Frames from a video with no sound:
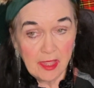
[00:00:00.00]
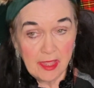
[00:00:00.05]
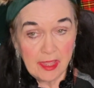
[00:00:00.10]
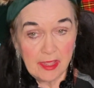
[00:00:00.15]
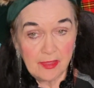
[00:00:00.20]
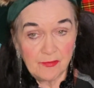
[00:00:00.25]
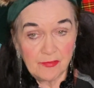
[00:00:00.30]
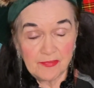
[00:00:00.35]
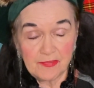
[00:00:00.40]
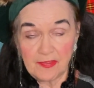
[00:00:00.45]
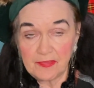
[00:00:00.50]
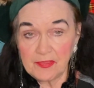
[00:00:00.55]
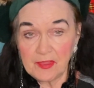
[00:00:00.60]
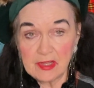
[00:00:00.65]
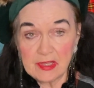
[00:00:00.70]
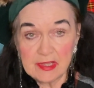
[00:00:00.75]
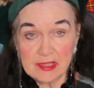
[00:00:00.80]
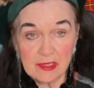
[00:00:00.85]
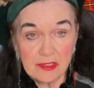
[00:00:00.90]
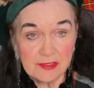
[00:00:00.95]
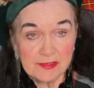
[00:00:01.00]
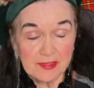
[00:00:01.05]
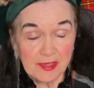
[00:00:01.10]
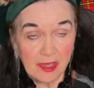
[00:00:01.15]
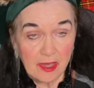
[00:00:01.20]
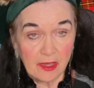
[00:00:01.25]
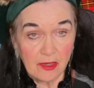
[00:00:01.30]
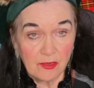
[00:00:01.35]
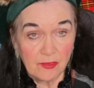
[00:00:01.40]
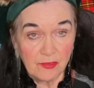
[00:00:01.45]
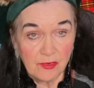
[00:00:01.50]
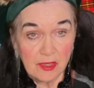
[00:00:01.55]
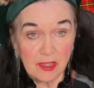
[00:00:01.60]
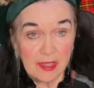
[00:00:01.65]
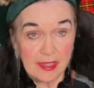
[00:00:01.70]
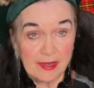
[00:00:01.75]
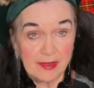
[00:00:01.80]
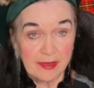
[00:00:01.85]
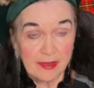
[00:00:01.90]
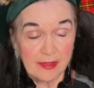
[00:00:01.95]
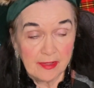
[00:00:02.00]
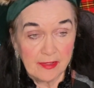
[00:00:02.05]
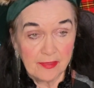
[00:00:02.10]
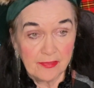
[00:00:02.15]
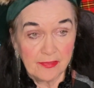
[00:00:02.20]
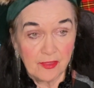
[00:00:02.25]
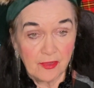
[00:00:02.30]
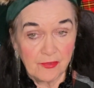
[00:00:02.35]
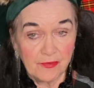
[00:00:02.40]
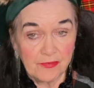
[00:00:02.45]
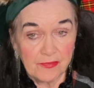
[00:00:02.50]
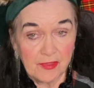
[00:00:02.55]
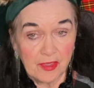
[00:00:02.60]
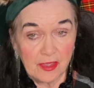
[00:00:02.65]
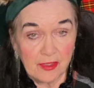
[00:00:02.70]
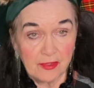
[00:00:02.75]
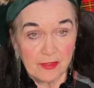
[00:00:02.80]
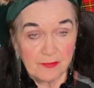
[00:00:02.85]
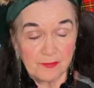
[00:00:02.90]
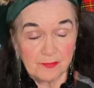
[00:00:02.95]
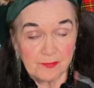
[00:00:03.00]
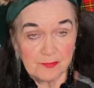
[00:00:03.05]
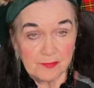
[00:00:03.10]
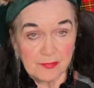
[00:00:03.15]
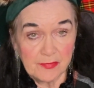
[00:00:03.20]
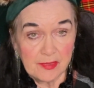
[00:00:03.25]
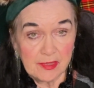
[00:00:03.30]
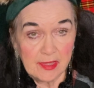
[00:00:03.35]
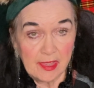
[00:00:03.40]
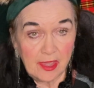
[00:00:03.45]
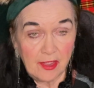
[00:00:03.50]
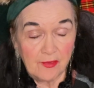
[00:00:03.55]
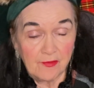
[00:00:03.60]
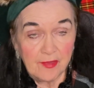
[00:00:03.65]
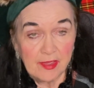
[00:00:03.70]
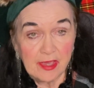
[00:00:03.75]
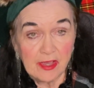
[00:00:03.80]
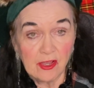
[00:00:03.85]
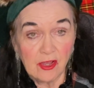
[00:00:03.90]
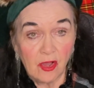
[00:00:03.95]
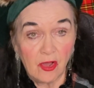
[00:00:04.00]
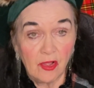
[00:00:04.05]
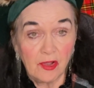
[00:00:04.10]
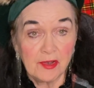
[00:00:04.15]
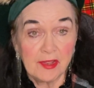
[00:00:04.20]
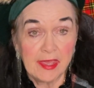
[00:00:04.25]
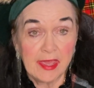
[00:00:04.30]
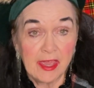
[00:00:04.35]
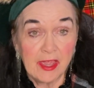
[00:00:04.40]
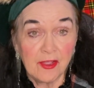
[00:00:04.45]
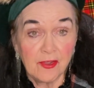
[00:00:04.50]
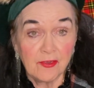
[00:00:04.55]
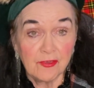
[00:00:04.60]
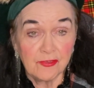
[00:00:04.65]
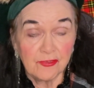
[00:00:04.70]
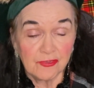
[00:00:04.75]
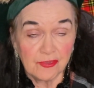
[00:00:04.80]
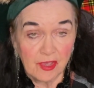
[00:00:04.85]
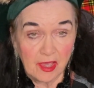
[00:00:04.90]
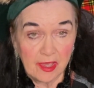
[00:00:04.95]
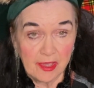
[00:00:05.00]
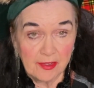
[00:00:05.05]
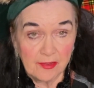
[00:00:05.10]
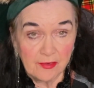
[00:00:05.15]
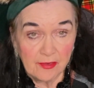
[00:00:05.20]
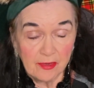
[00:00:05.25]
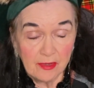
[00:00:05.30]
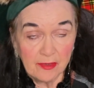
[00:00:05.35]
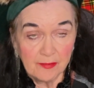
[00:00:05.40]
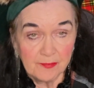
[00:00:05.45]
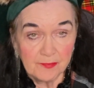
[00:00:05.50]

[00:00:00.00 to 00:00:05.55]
It's in the little town there's a area called Ayrshire,